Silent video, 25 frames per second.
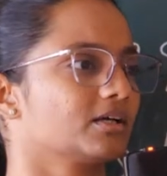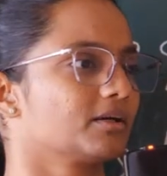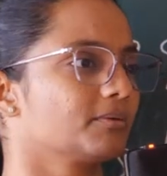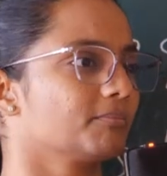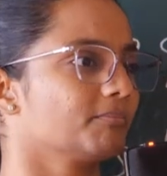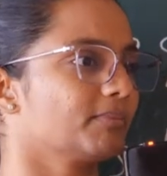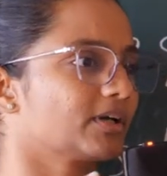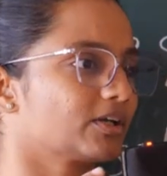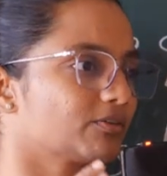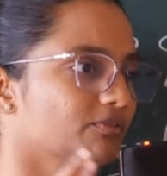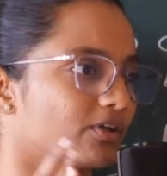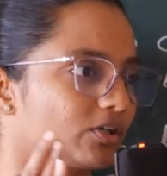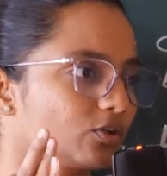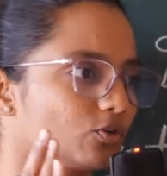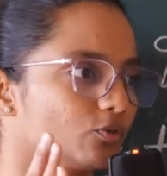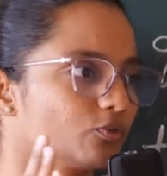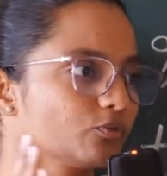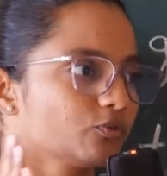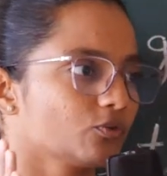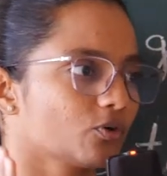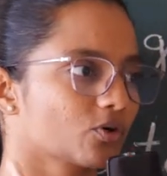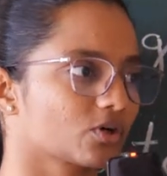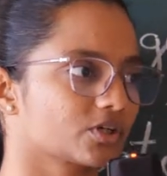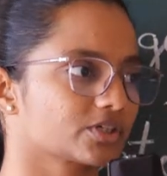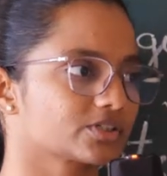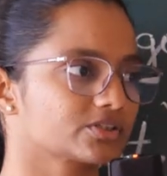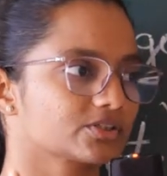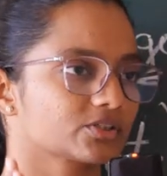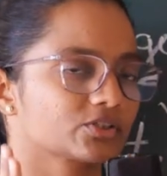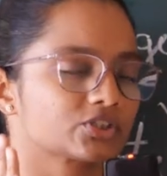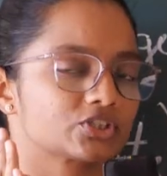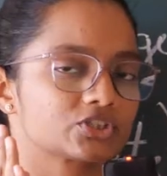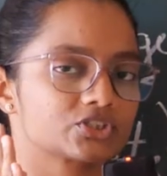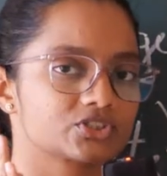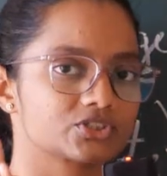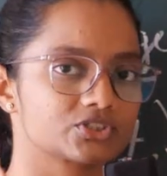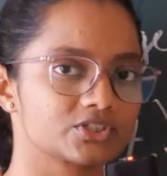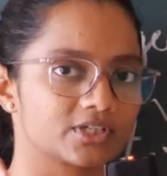But when you focus on
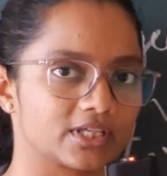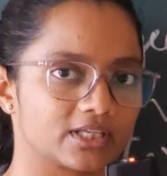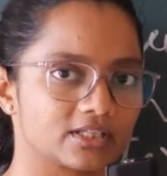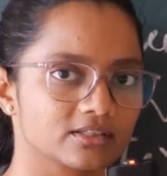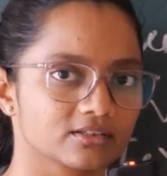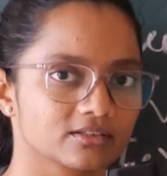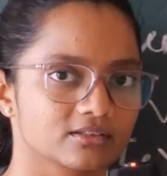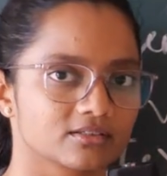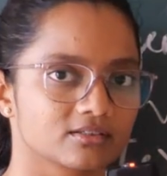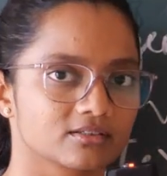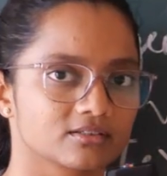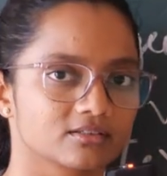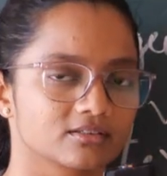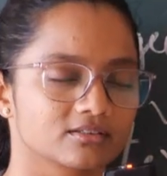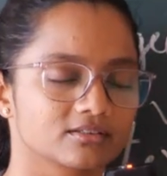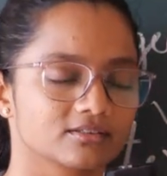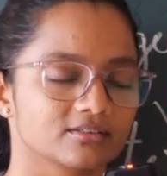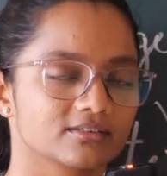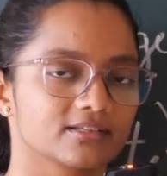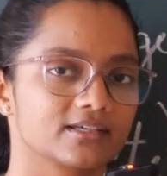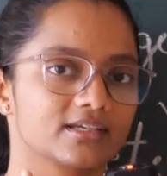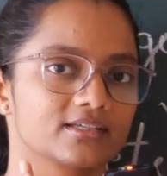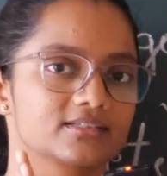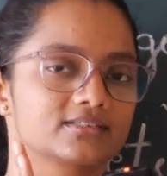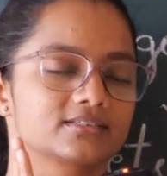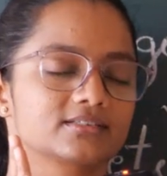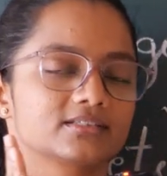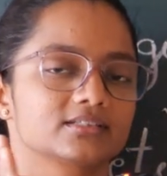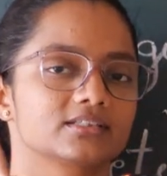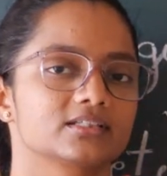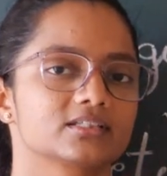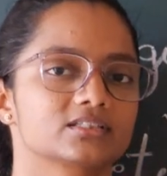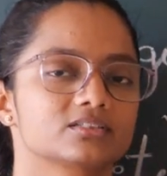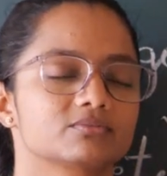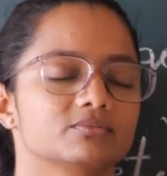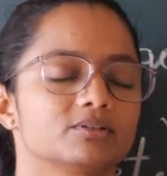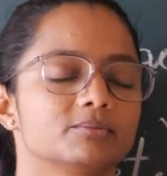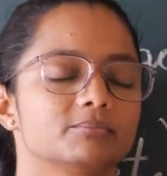strength, the
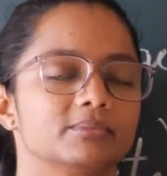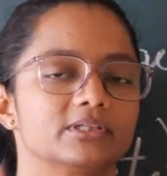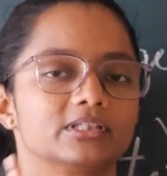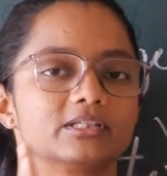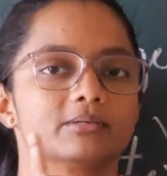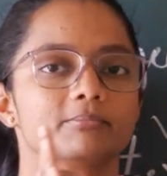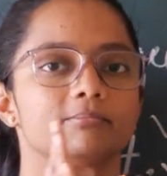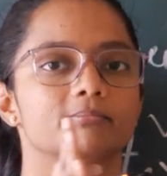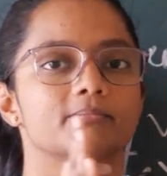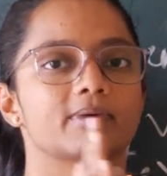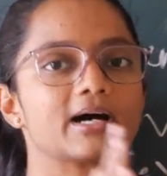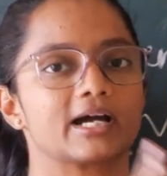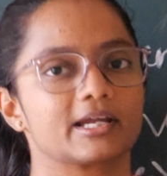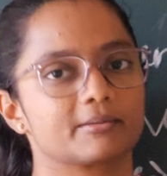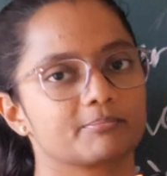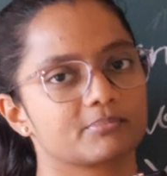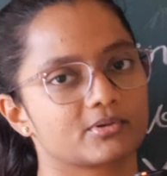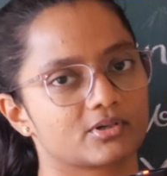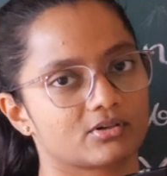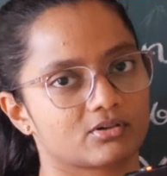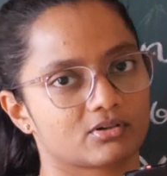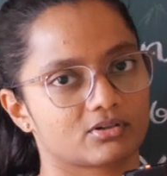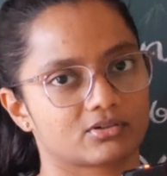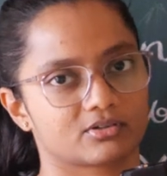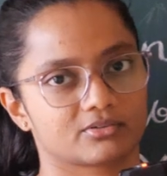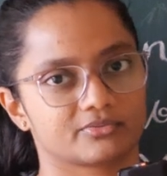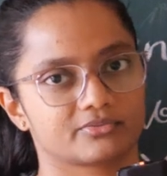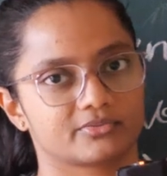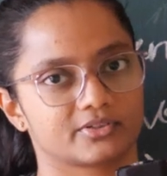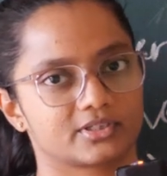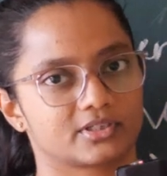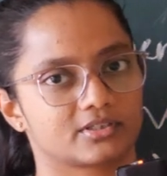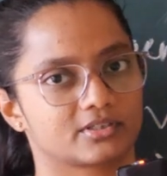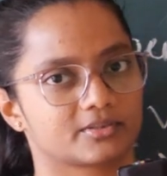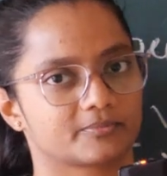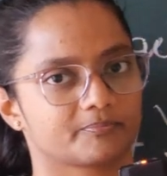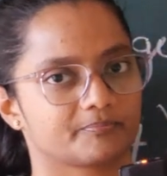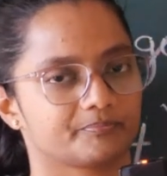aesthetics will be the byproduct of
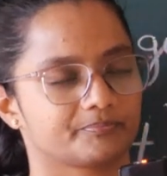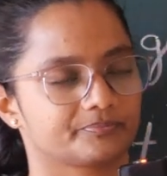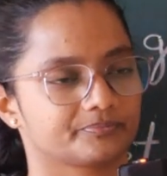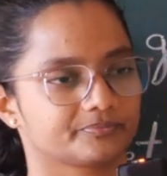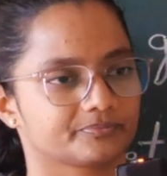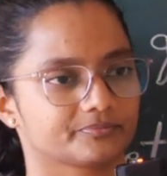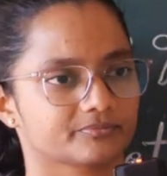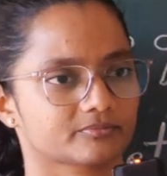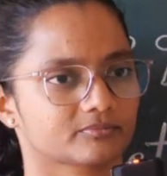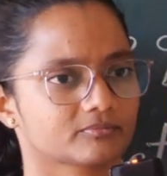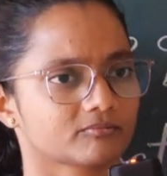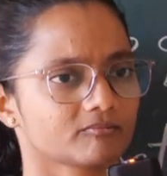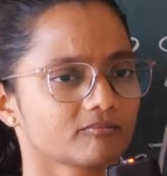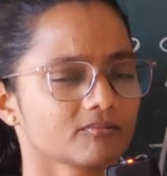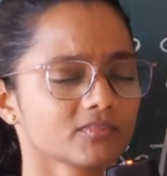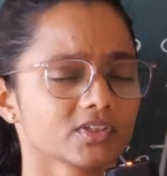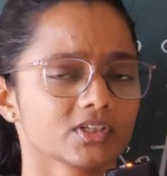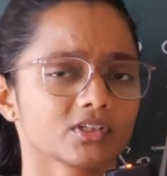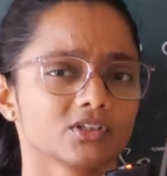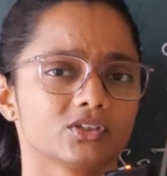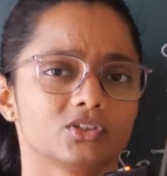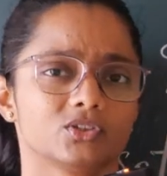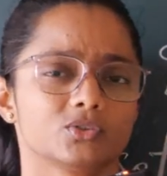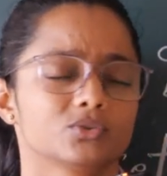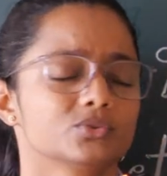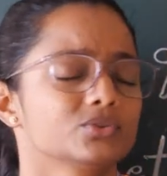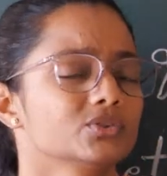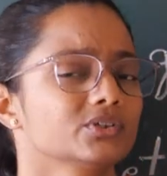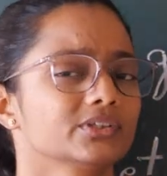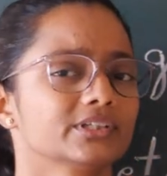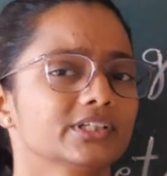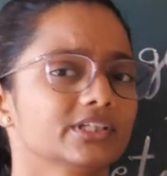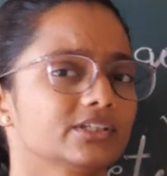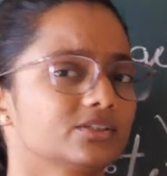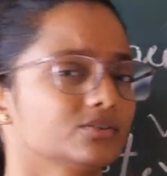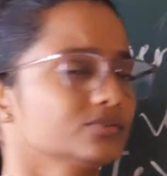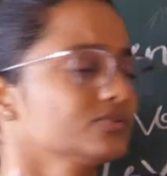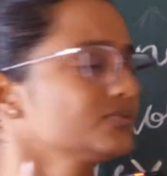it. You don't
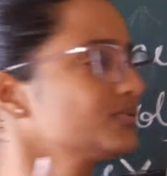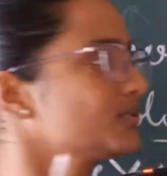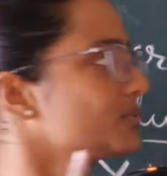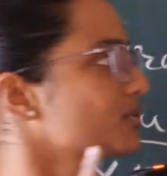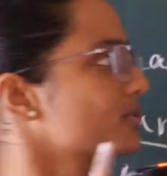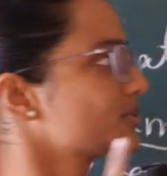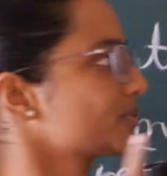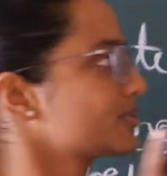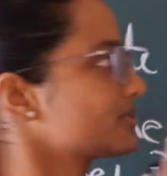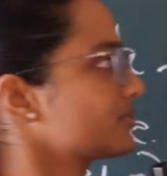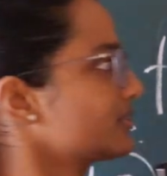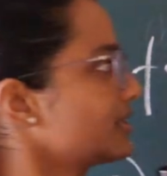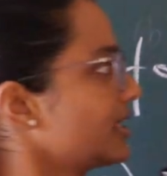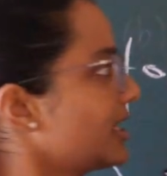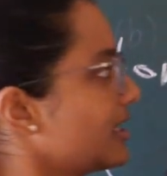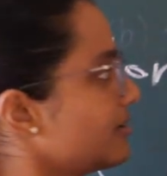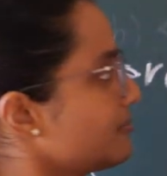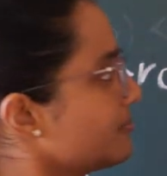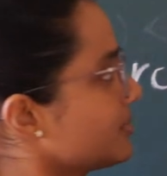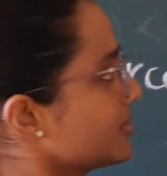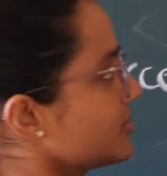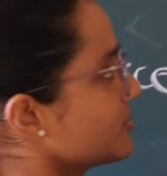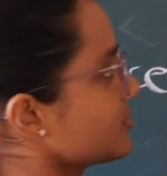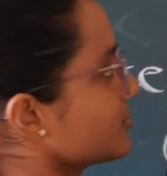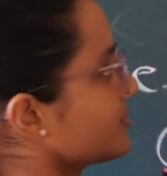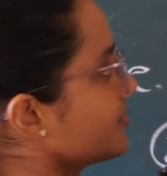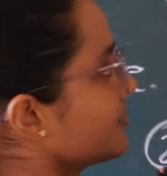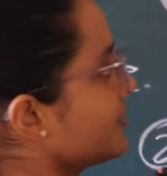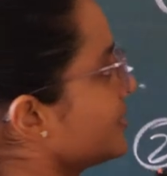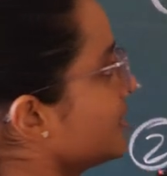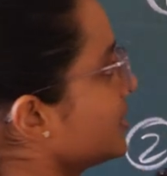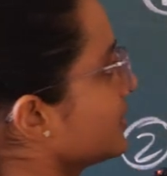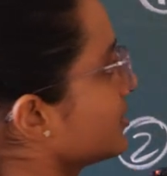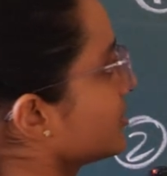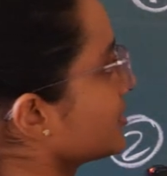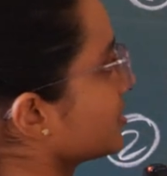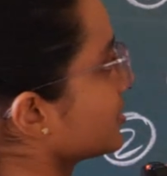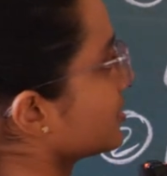need to focus on hypertrophy